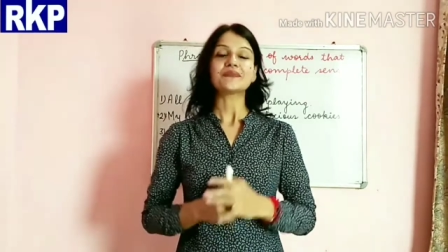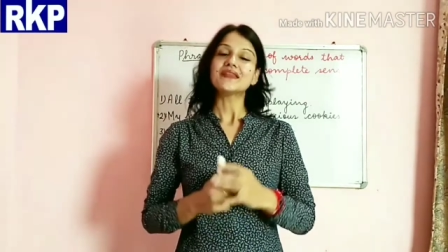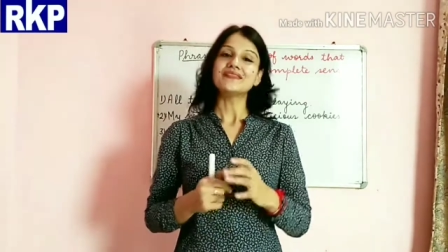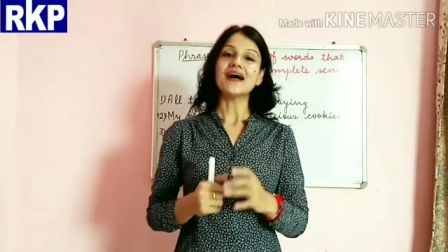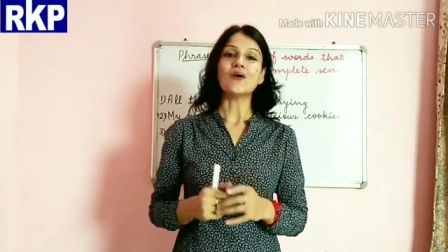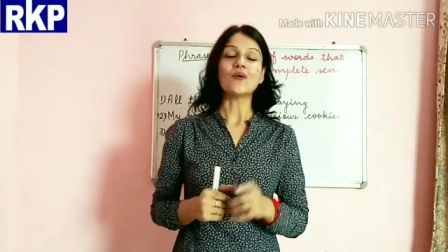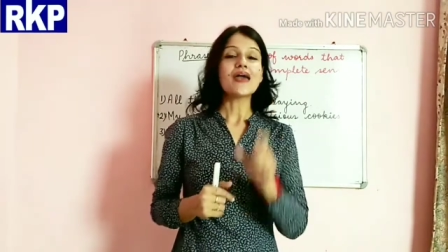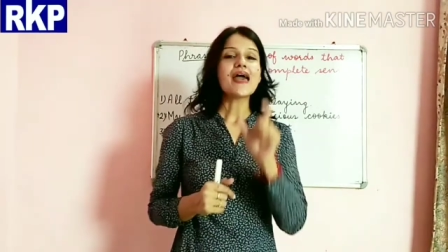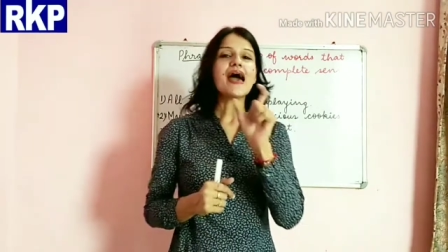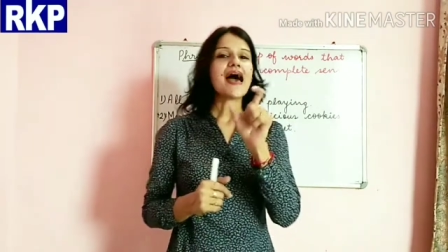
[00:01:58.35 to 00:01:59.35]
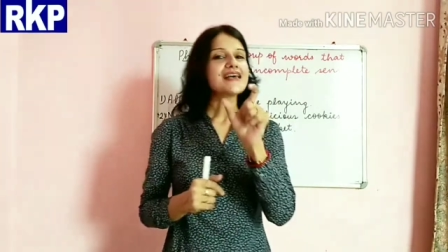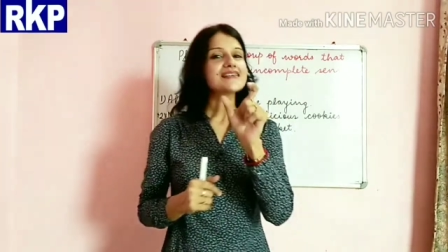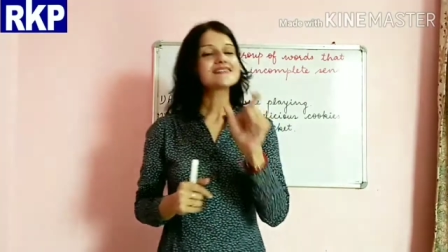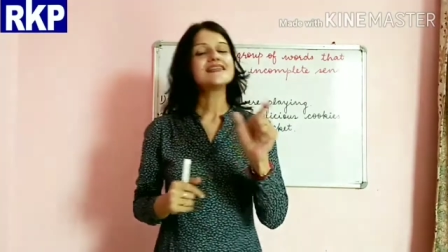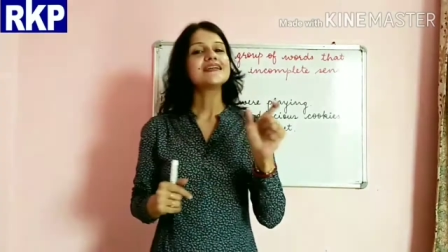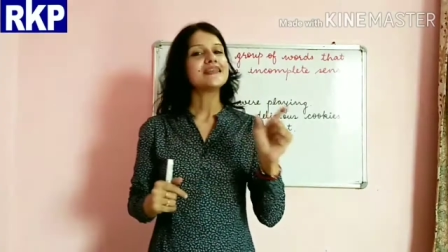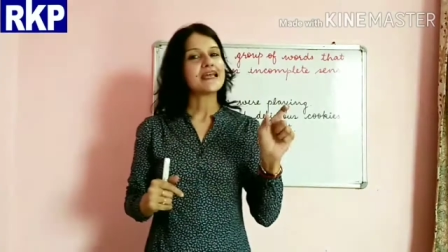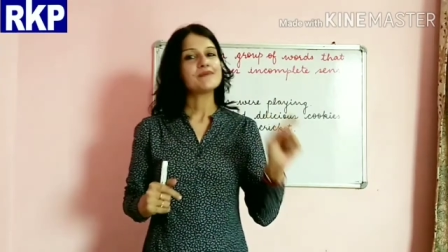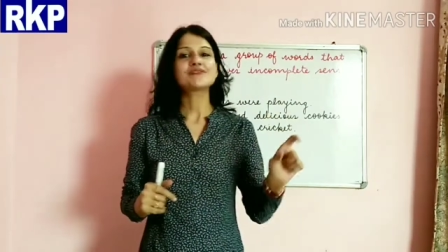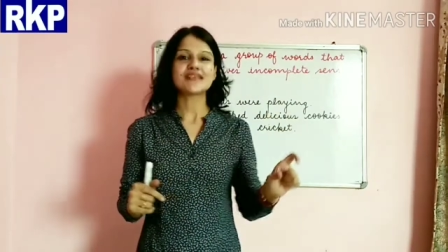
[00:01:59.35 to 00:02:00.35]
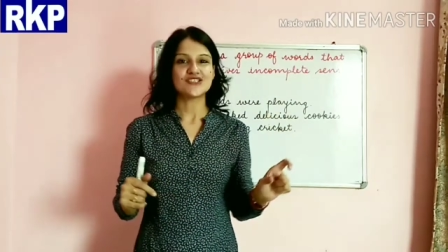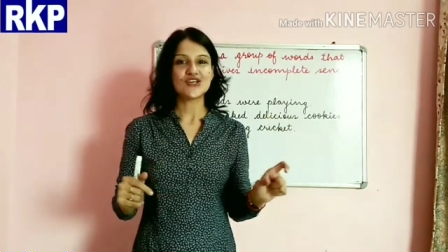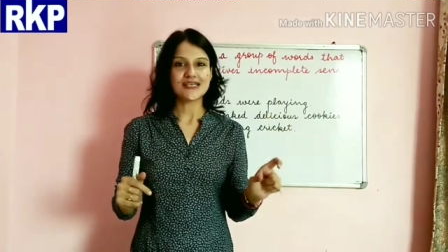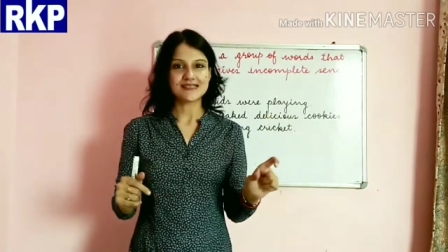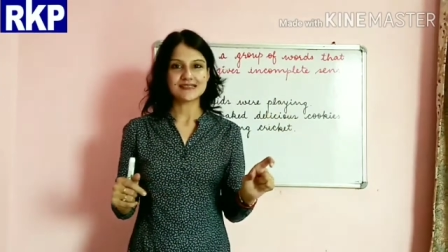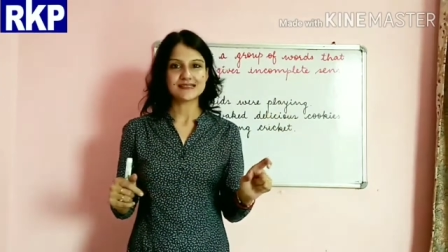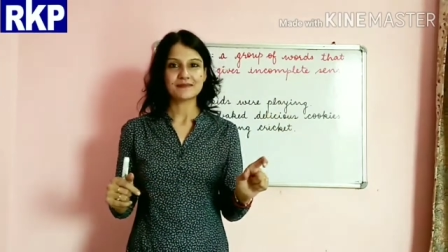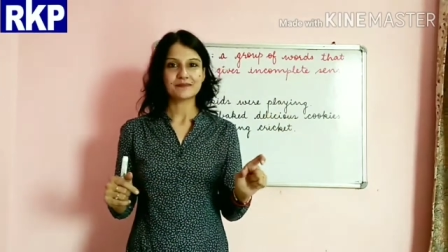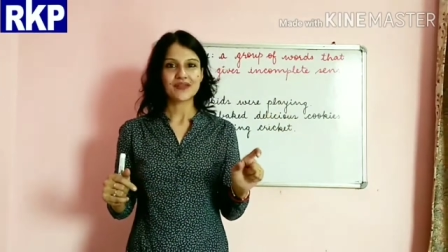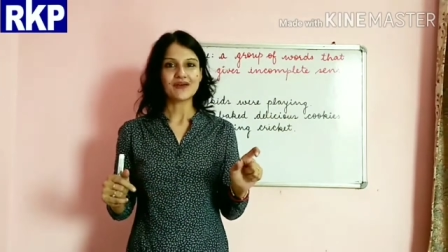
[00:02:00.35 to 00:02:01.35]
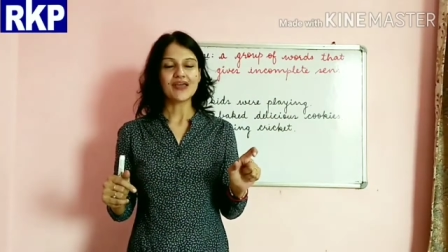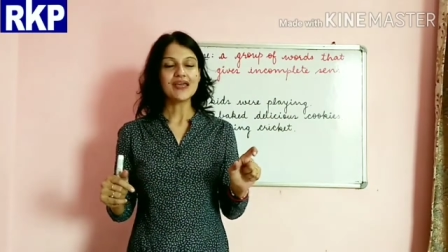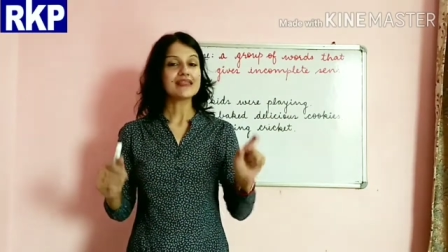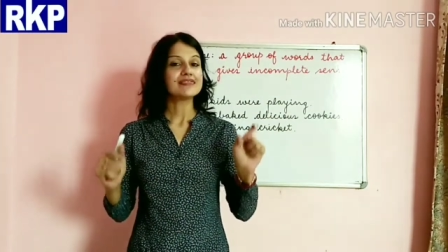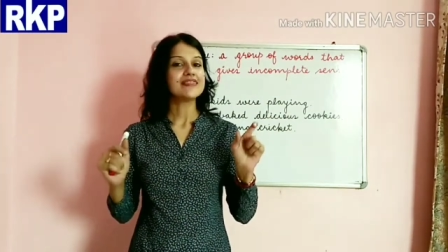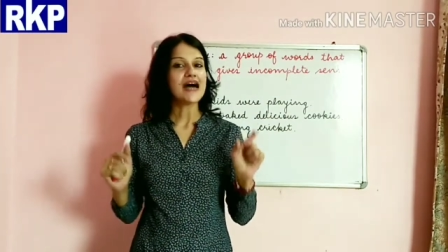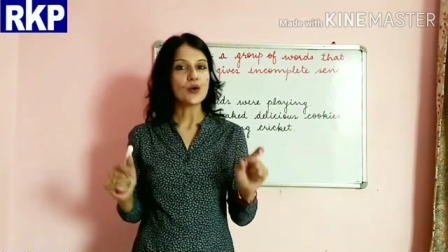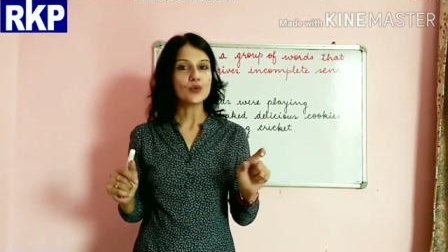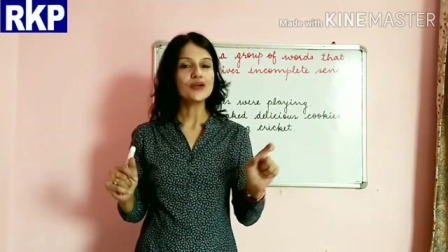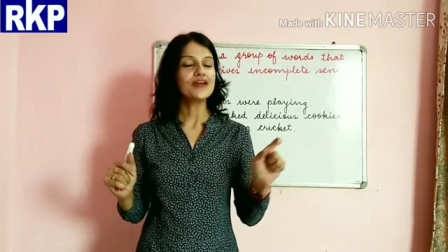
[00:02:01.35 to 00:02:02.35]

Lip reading: Now as the name suggests, okay, noun